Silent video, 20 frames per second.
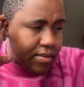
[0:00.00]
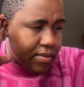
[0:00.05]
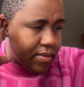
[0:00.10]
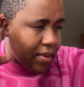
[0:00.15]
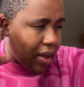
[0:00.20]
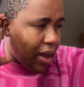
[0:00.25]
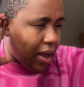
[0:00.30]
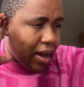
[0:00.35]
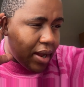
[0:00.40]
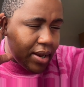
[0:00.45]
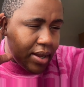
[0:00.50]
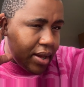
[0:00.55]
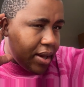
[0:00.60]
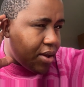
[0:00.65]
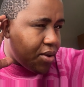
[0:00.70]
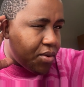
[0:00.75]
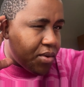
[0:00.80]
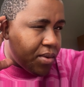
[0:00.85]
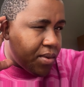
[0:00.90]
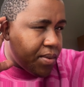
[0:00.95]
I can't hear
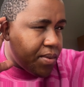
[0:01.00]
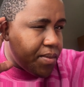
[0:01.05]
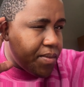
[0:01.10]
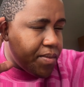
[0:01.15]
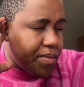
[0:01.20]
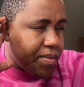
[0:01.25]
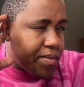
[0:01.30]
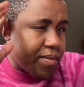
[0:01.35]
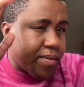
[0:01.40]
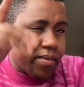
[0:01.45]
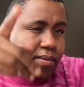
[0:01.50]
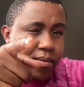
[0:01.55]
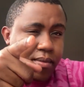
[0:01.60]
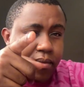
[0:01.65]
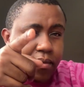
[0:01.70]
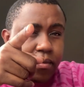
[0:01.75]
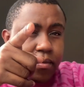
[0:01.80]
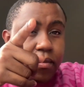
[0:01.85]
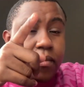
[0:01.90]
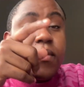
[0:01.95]
you.
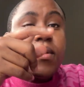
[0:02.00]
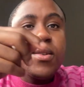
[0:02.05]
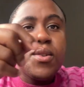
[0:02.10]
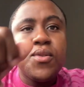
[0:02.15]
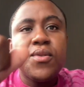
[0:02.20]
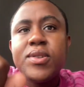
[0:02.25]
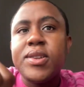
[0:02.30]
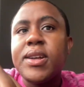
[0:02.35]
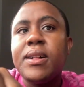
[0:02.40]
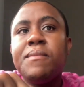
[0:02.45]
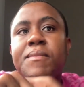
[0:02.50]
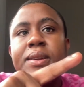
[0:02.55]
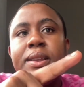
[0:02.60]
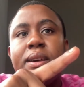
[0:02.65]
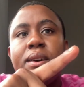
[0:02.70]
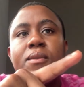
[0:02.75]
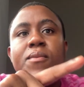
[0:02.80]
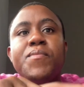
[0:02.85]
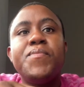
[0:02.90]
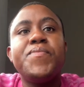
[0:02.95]
You tell me
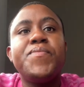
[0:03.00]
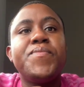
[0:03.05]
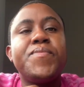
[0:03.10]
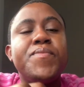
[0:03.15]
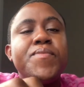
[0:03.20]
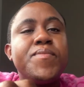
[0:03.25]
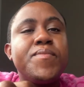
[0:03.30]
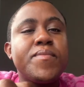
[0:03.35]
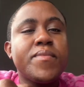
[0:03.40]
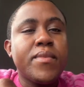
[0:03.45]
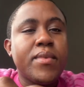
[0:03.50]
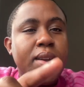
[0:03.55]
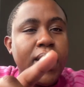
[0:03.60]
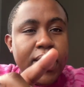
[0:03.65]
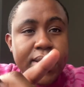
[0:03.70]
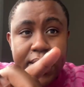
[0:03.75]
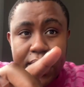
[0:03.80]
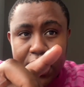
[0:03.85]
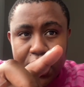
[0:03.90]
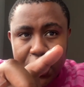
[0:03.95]
now.
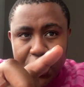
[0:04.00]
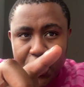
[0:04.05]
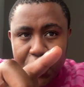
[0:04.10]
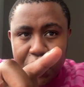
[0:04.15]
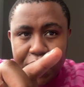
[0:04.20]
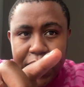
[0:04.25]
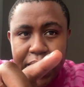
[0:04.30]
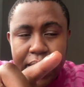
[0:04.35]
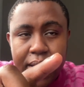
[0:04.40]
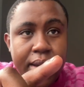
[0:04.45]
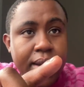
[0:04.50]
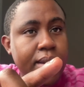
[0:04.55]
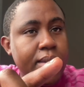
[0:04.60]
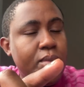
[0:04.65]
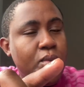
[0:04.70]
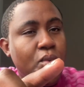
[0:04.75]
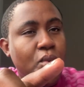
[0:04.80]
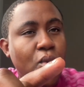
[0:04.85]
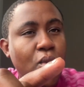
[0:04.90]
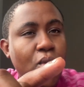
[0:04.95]
Guys, I need to do my hair.
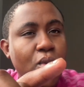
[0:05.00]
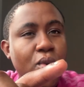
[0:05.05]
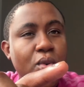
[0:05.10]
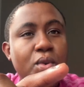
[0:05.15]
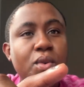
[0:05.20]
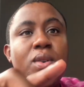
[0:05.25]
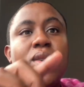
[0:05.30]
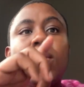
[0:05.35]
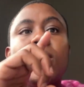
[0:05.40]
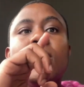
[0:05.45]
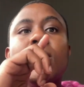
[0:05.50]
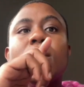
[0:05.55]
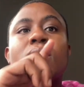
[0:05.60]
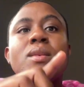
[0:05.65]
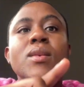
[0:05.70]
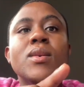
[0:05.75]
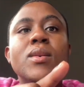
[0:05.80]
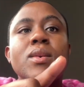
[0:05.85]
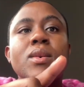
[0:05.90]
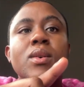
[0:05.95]
Oh,
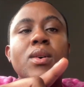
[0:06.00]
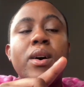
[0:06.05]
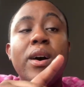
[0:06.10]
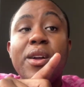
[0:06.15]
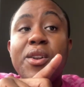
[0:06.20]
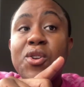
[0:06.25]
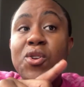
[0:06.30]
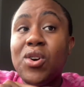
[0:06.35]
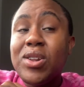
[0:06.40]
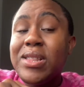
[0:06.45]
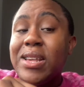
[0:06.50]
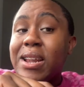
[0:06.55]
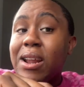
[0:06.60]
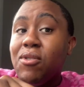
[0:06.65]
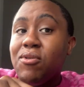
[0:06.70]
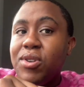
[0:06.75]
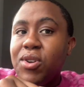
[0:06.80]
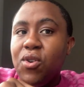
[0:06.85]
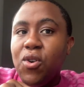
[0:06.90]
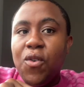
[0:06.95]
not
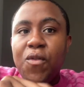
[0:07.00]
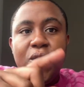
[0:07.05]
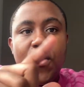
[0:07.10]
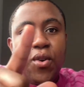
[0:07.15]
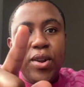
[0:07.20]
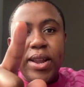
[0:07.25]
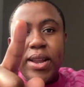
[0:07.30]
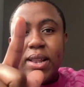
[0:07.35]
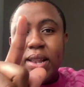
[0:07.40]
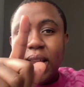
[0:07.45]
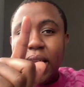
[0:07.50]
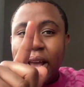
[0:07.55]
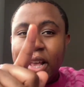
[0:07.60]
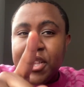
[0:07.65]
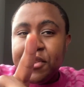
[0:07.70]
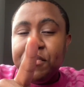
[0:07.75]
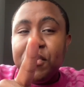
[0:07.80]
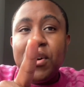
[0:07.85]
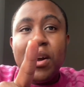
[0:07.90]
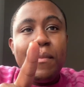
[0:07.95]
rounding off correctly. I
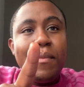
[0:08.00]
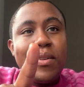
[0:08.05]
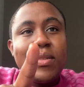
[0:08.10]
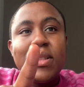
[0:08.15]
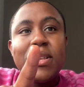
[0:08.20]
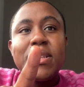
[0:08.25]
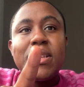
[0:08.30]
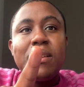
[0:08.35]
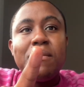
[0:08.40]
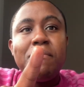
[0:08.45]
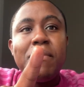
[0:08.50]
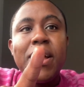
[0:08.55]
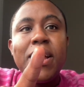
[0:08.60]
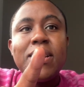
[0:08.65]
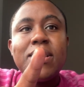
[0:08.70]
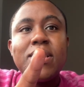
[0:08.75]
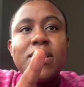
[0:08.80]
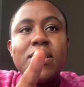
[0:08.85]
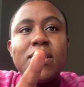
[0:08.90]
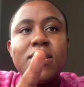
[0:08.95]
spoke about this in
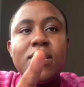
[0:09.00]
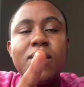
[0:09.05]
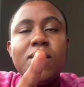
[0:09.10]
maths.